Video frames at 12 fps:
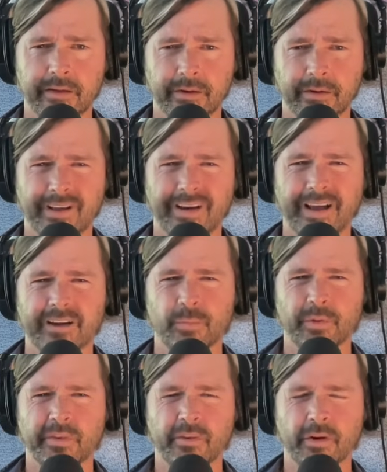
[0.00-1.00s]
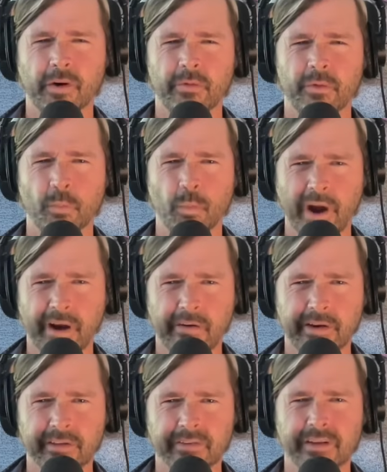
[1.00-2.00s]
connect with your own
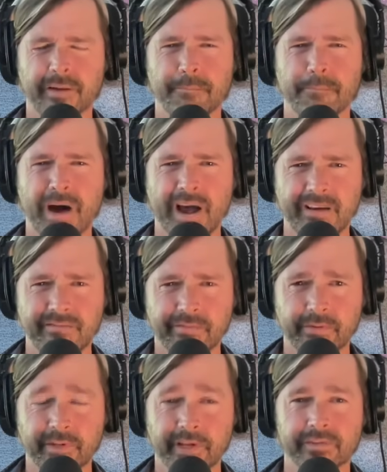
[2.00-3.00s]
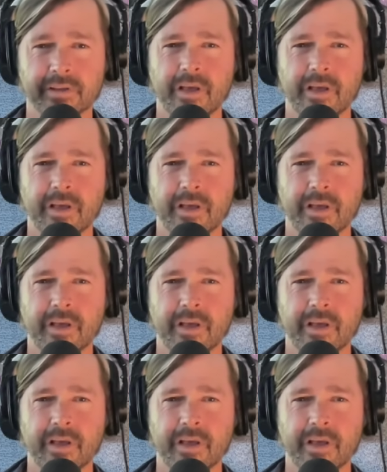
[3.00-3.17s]
awareness and mindfulness,